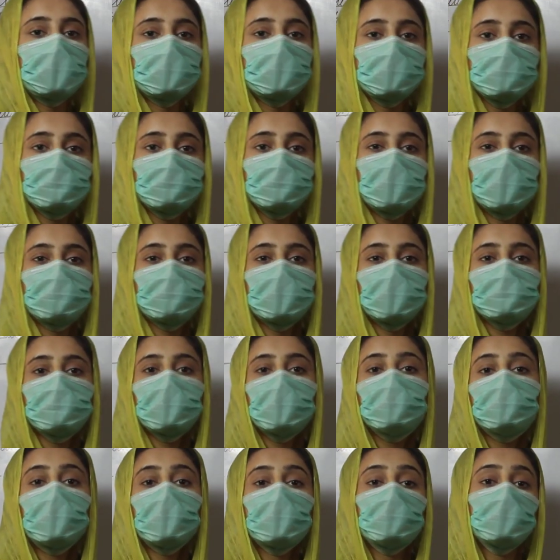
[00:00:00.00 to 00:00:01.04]
unemployment
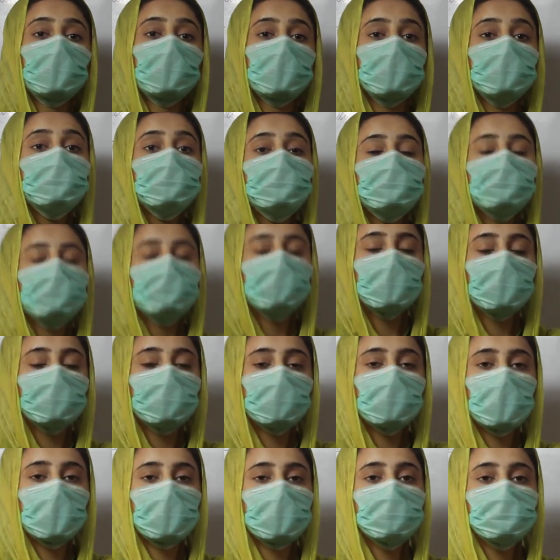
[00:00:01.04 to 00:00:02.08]
by
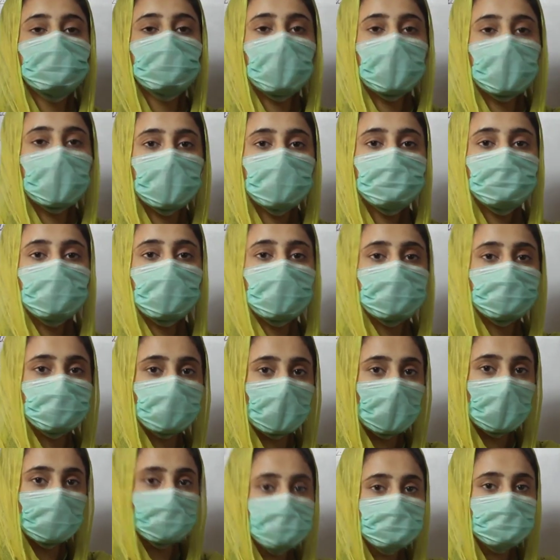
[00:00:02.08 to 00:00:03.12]
providing more and more
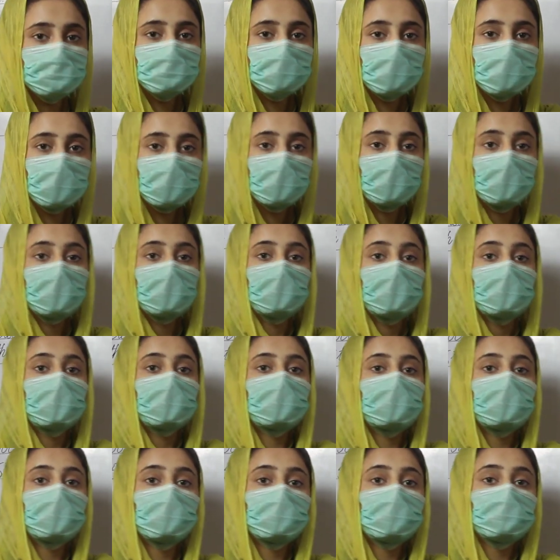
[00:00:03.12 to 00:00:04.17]
jobs to the
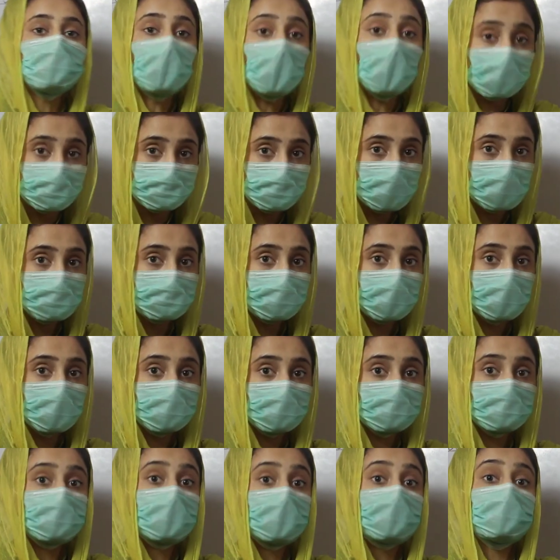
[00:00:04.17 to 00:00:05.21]
young
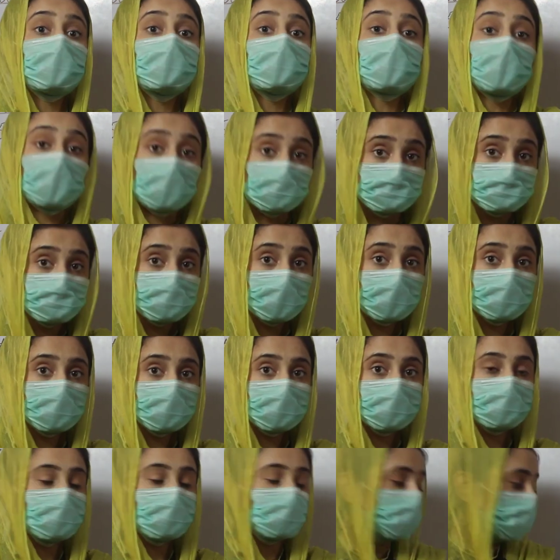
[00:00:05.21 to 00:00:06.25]
people that are
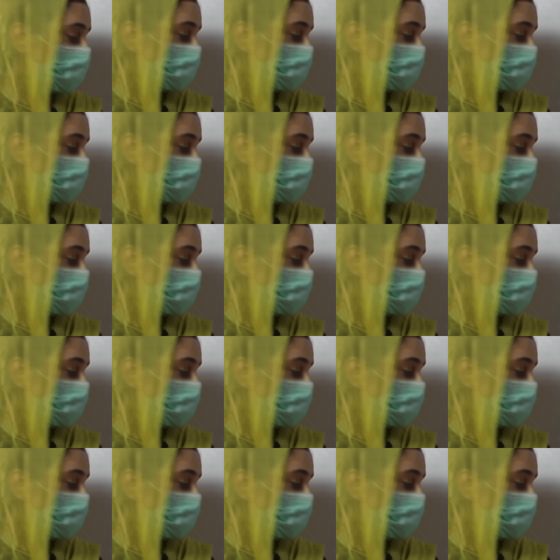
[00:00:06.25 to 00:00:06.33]
educated.